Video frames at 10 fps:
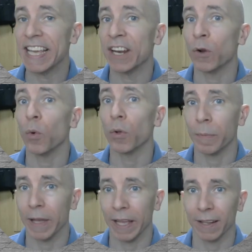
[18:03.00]
an old
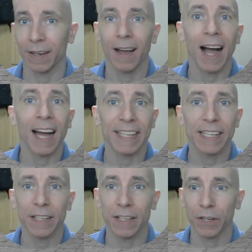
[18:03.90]
man. I
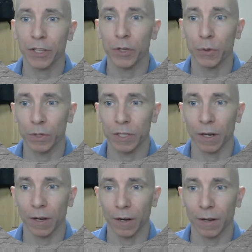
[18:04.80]
see a cute
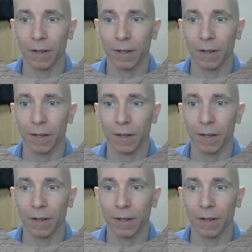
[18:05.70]
dog.